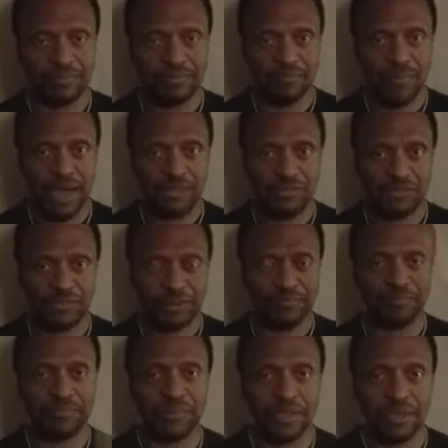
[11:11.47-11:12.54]
Match grip.
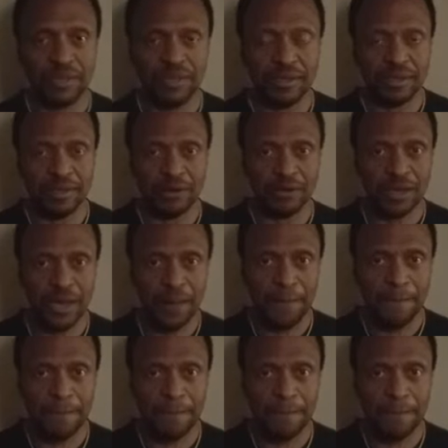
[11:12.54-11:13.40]
Okay?